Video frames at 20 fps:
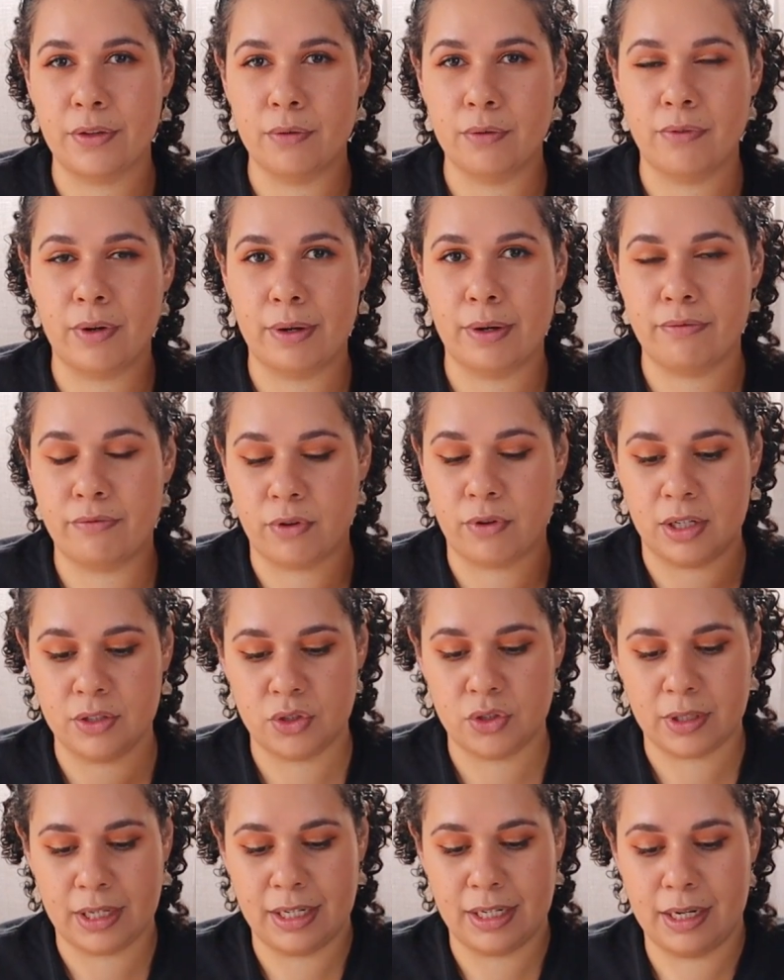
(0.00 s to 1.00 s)
you're very
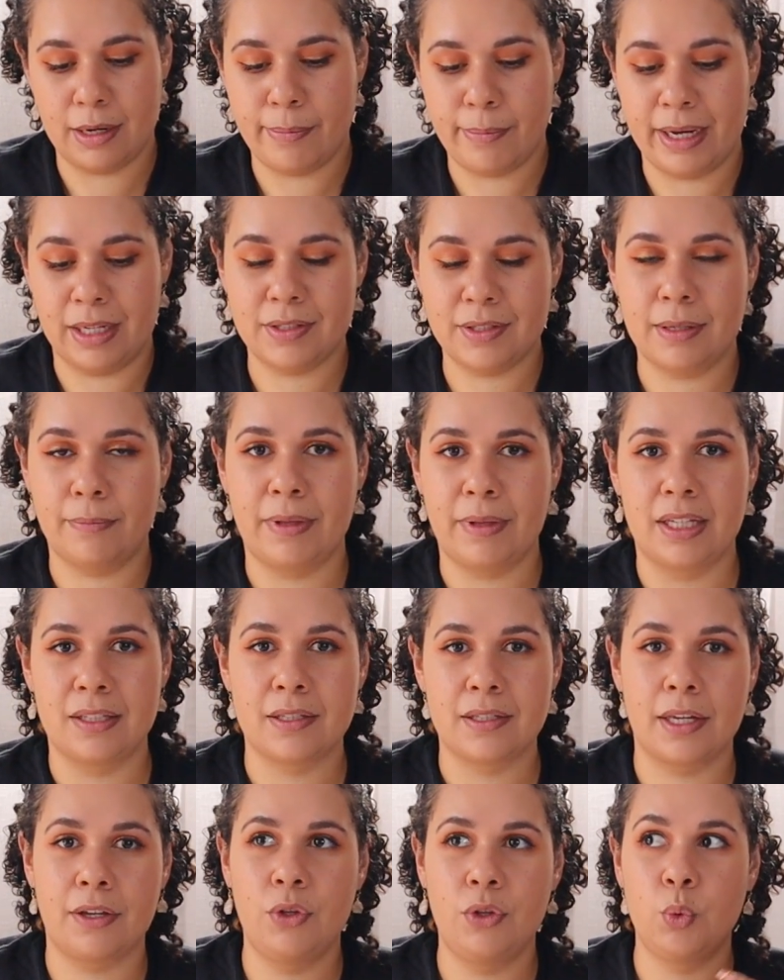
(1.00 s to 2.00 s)
frustrated about something.
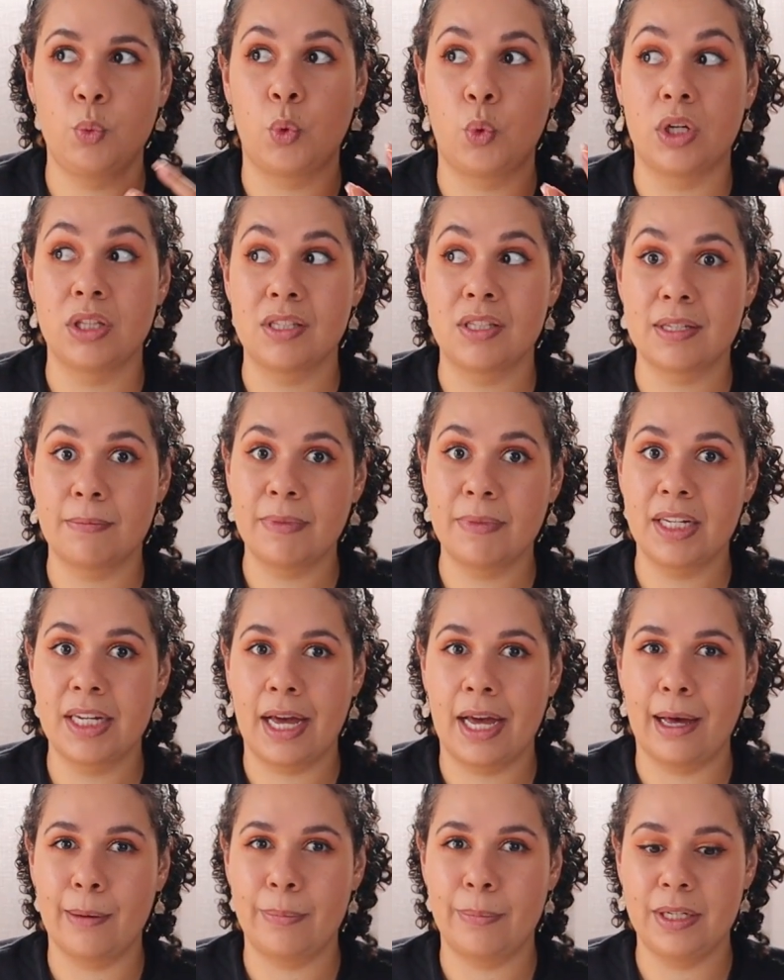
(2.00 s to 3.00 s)
It's like you want something to
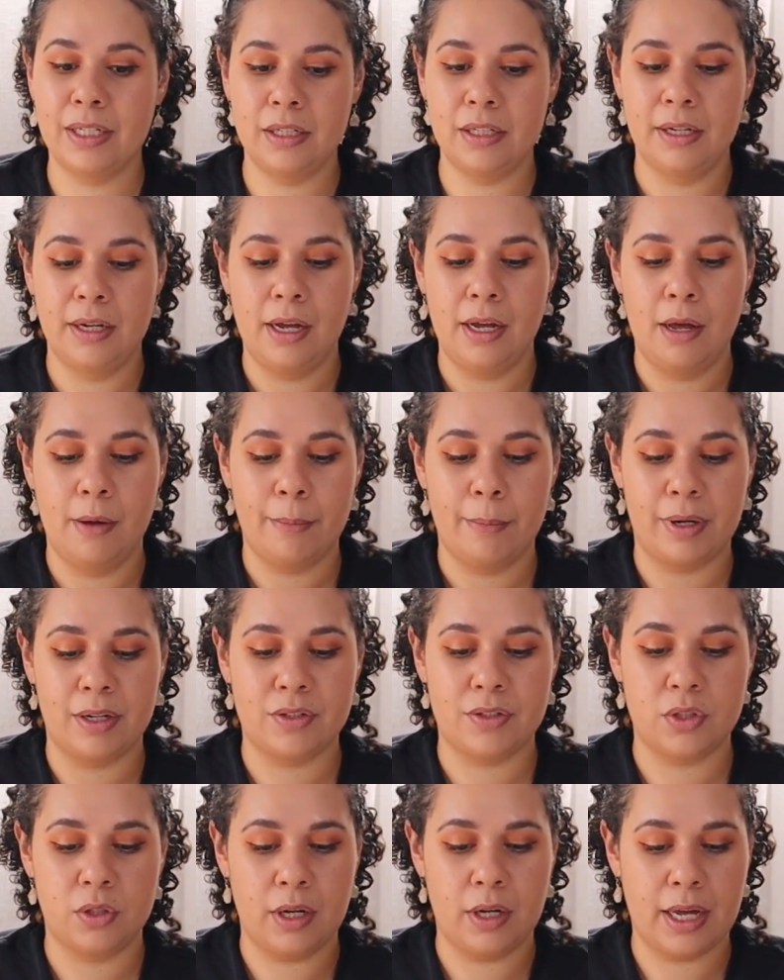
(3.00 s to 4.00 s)
happen, but
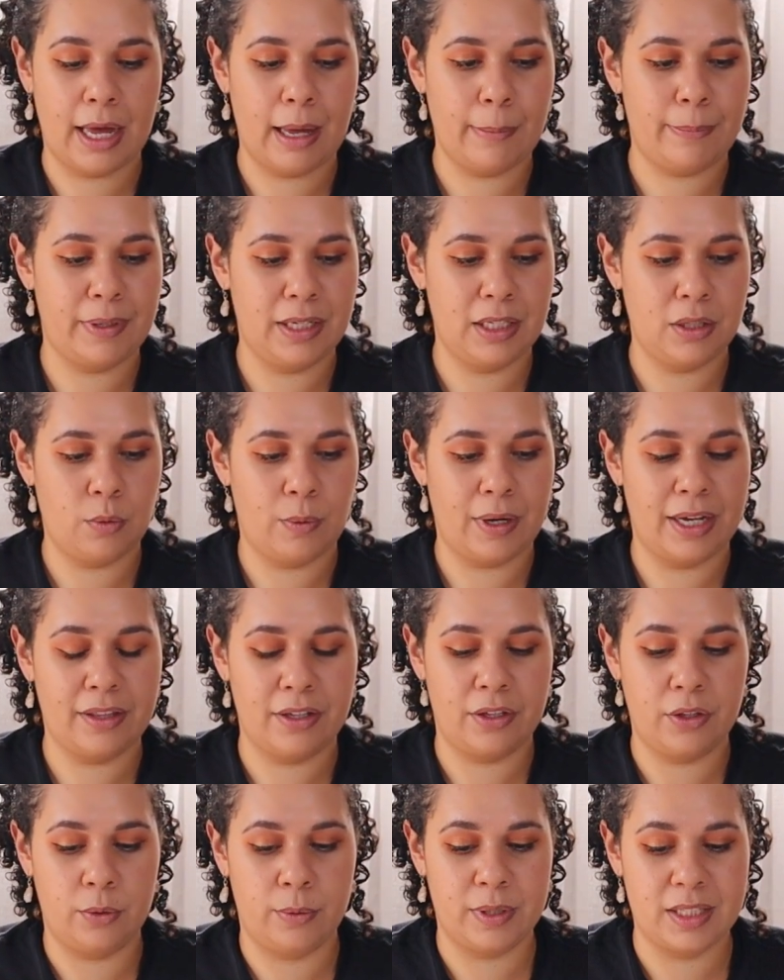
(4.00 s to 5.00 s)
it's not happening the way
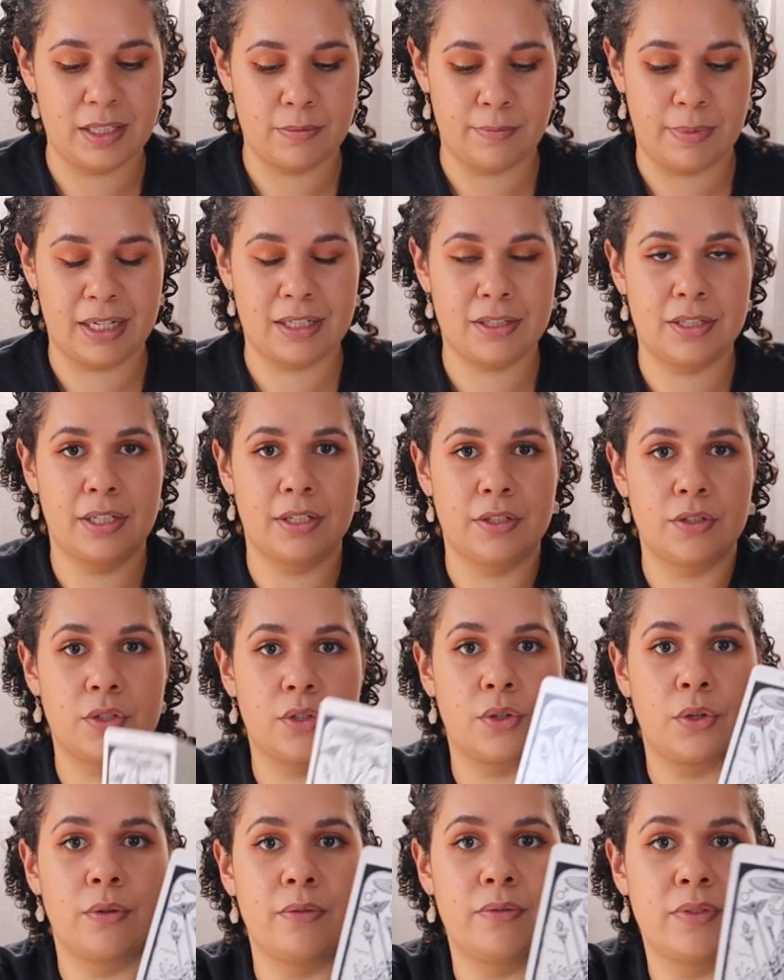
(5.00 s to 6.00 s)
that you expected it
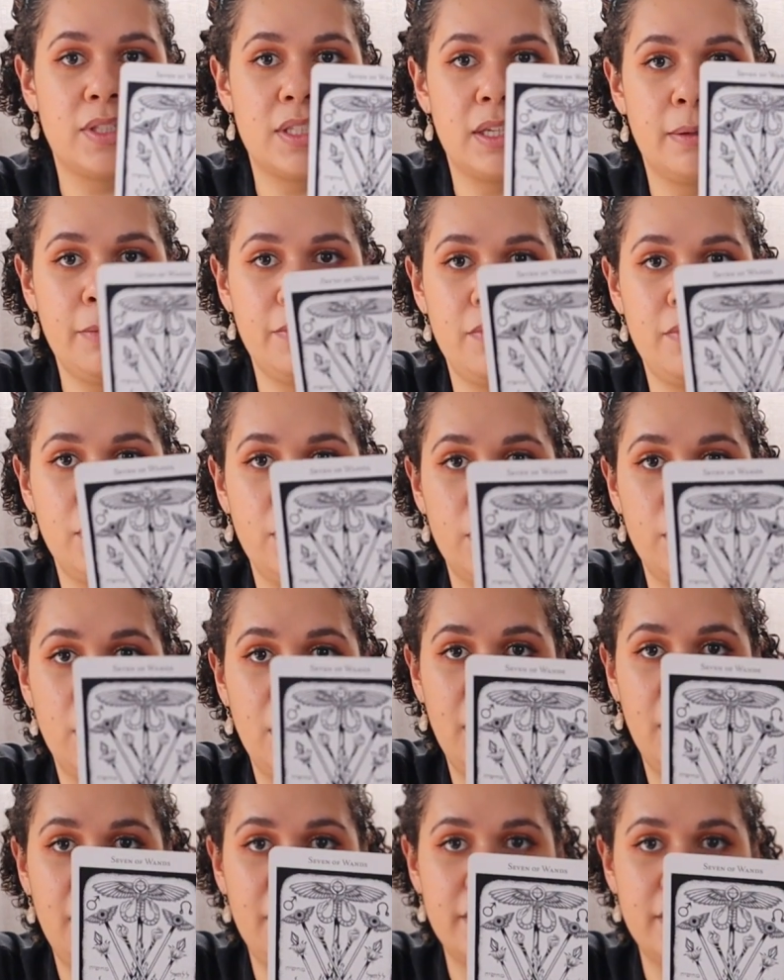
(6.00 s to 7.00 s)
to. For some of you,
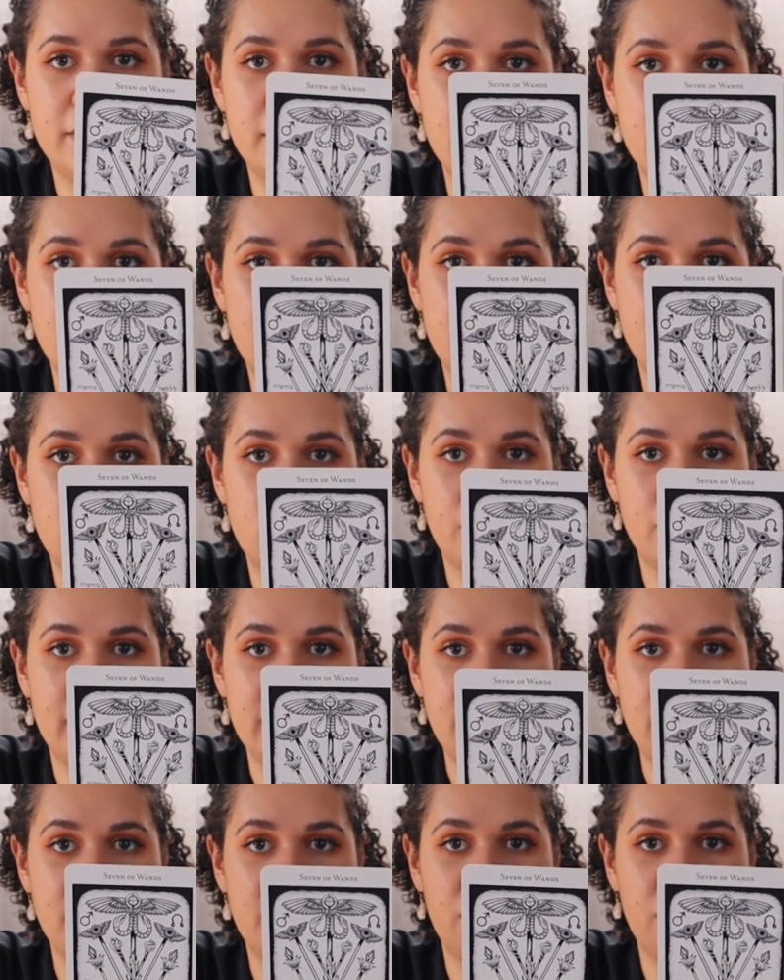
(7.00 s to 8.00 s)
this is a
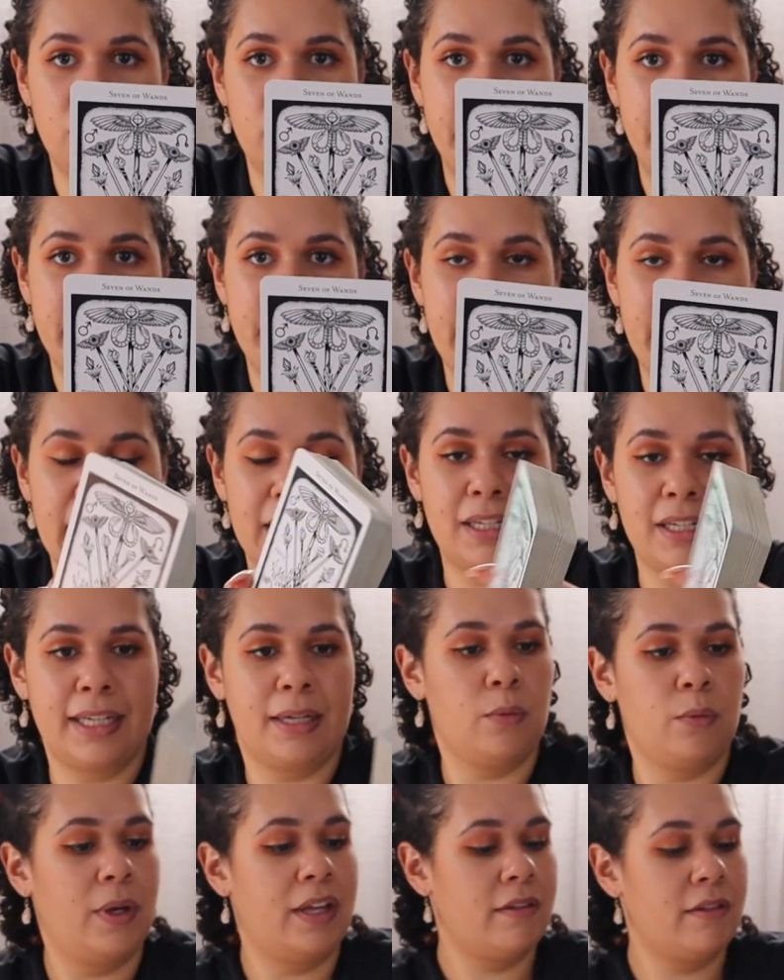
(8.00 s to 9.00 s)
situation that you've been
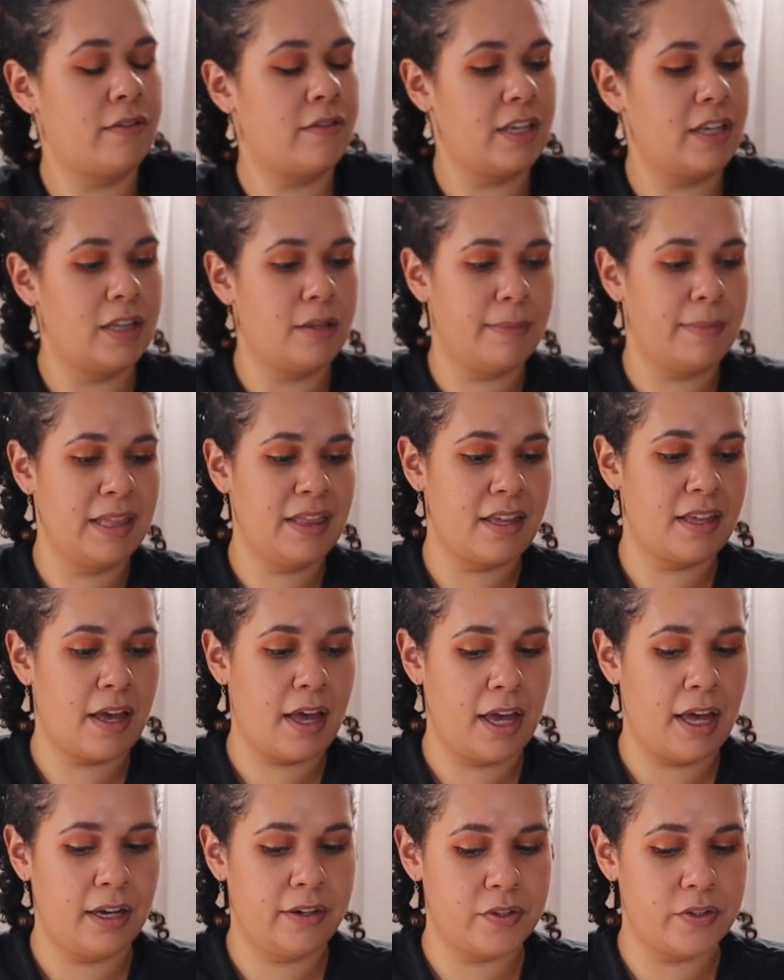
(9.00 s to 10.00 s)
battling with. In the month
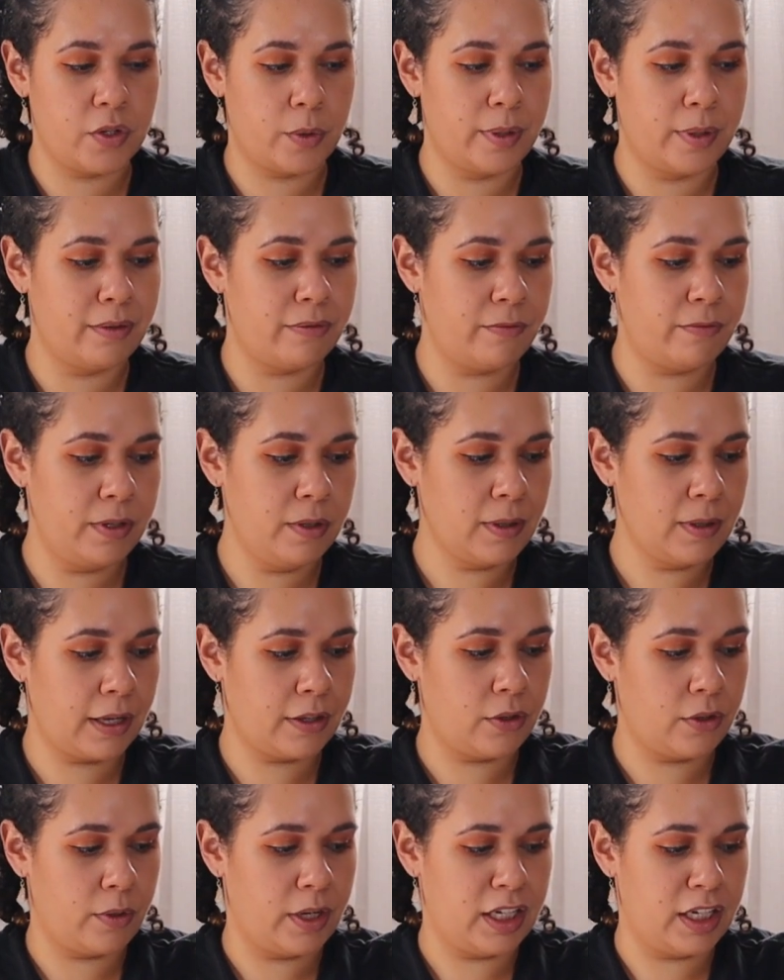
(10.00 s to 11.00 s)
ahead, it's going to feel
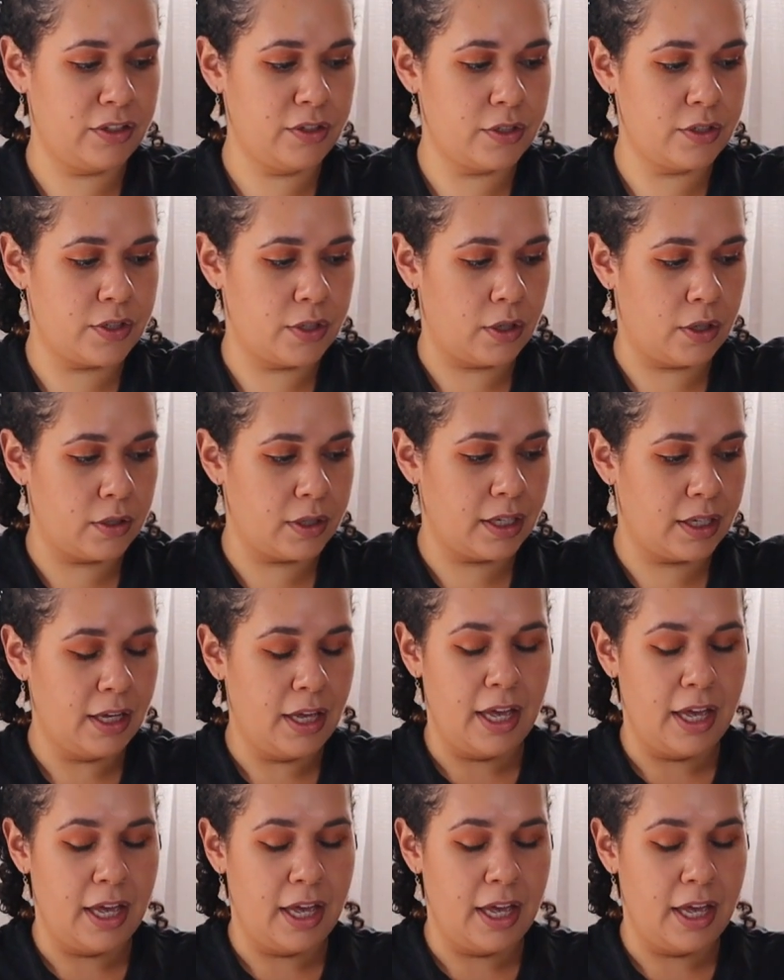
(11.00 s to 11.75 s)
like you're an underdog